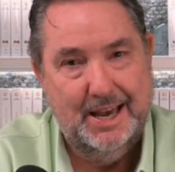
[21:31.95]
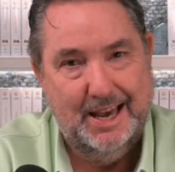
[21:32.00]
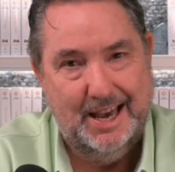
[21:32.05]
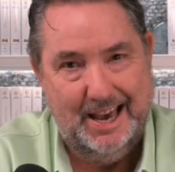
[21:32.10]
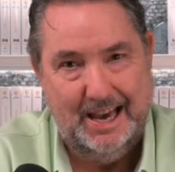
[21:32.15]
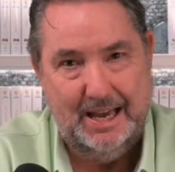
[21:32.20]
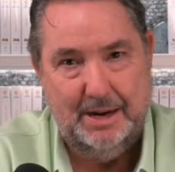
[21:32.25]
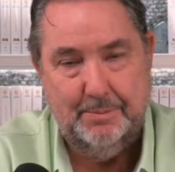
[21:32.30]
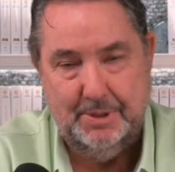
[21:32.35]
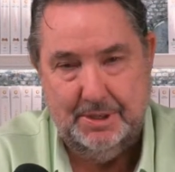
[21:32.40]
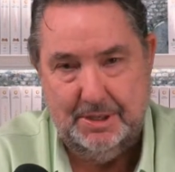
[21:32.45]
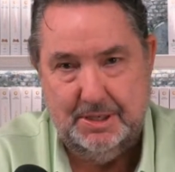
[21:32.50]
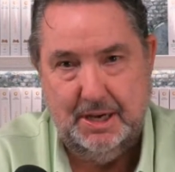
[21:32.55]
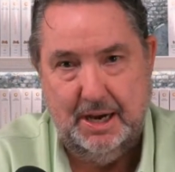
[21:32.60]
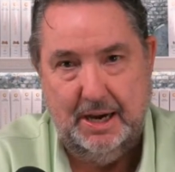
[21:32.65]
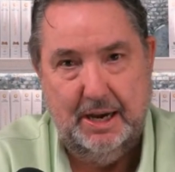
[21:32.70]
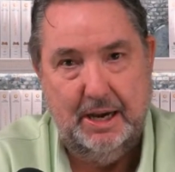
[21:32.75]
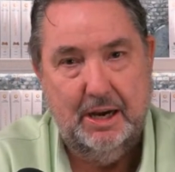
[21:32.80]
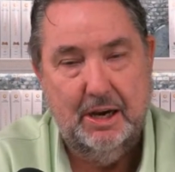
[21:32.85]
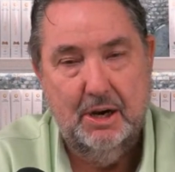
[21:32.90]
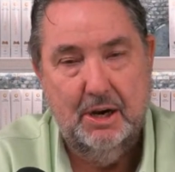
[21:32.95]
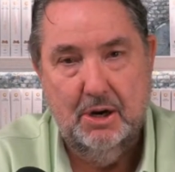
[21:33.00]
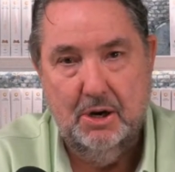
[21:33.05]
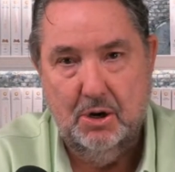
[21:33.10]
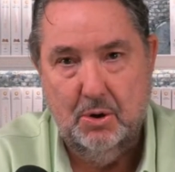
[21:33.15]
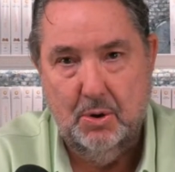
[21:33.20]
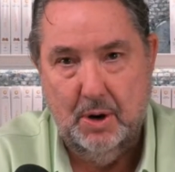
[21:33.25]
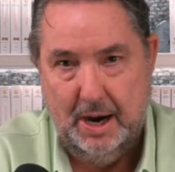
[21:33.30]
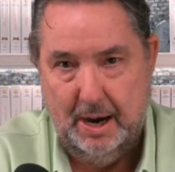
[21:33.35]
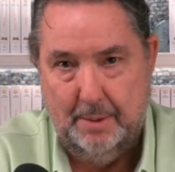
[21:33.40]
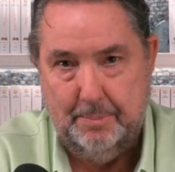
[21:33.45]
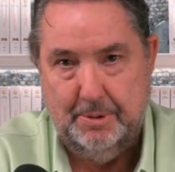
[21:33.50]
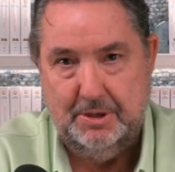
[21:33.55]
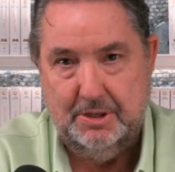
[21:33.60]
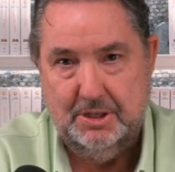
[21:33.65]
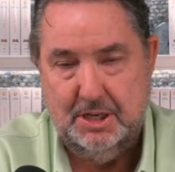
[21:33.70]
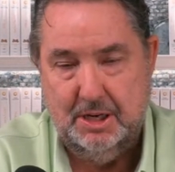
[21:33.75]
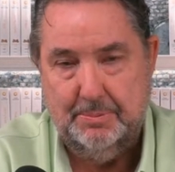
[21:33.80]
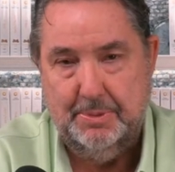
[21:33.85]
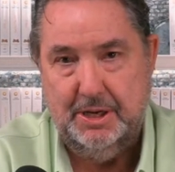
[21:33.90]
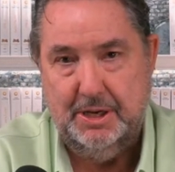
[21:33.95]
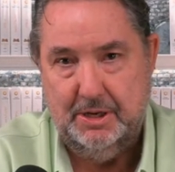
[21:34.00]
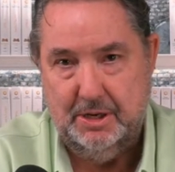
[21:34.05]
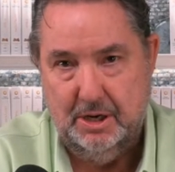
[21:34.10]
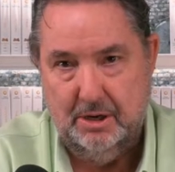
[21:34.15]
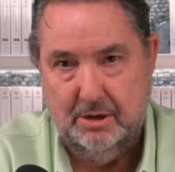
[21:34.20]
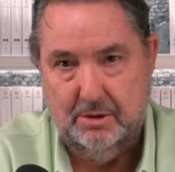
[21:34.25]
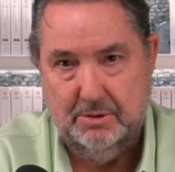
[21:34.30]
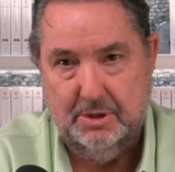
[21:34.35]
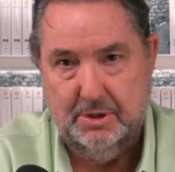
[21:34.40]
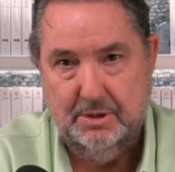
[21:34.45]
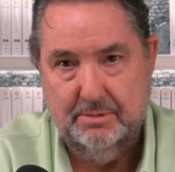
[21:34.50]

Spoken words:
and Messiah, who happens to be Dowd.